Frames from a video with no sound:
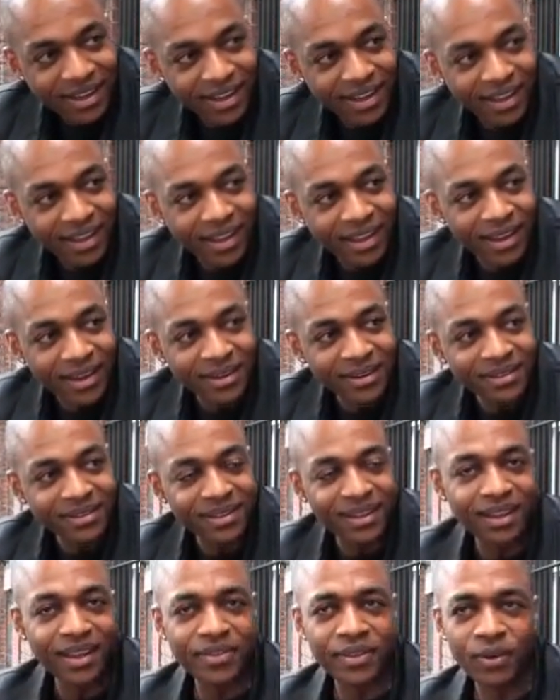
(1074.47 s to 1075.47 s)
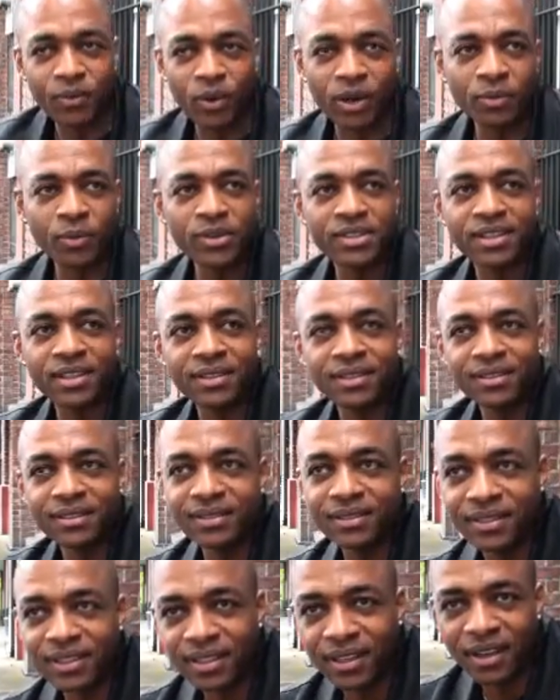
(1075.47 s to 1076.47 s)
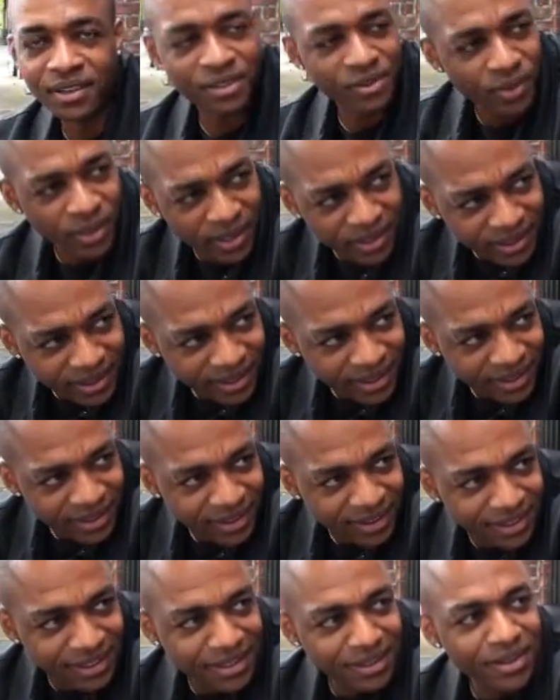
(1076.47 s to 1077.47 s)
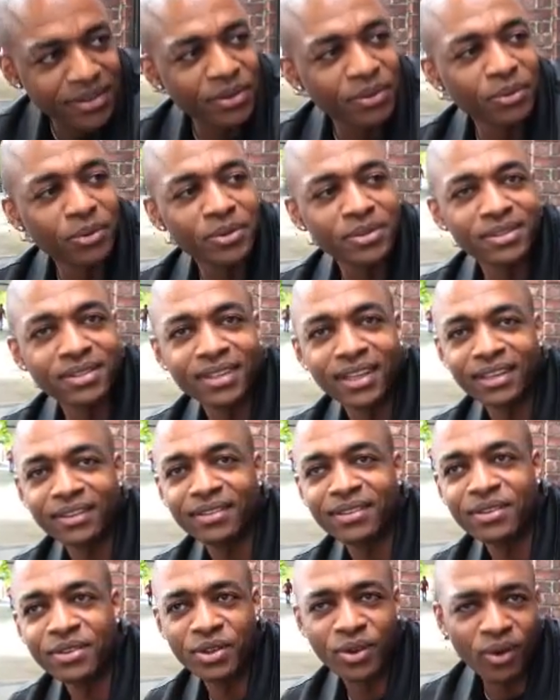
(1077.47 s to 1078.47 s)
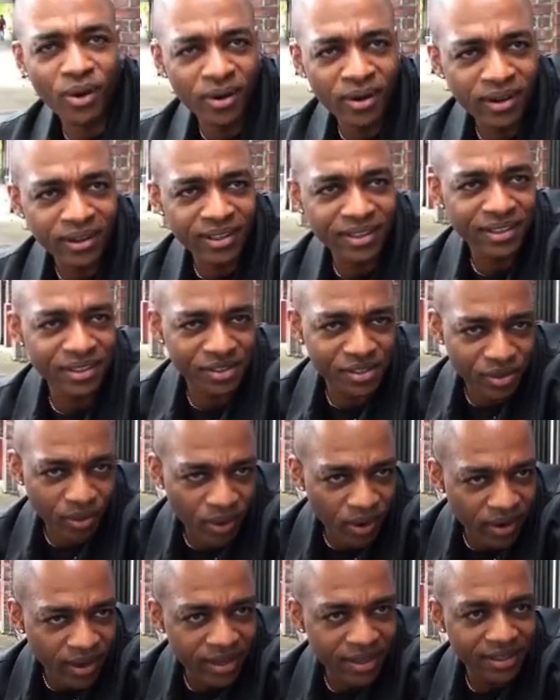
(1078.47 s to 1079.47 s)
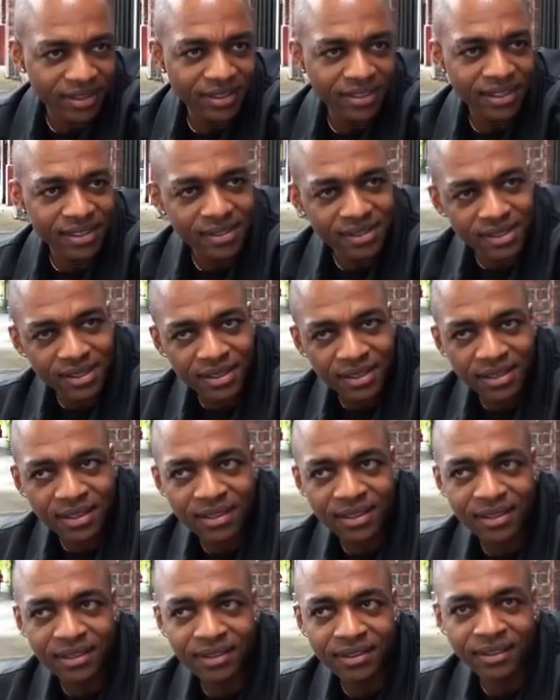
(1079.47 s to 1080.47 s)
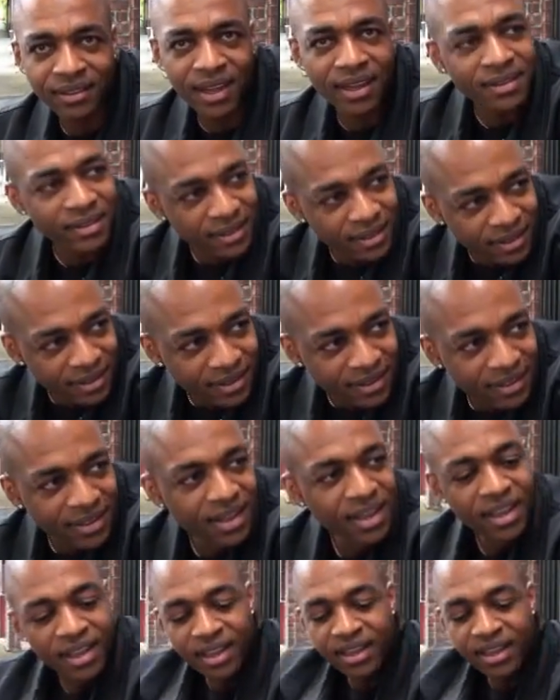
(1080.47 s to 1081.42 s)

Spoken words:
And I think one was in Australia, and another was in like New York and Detroit and DC and London, and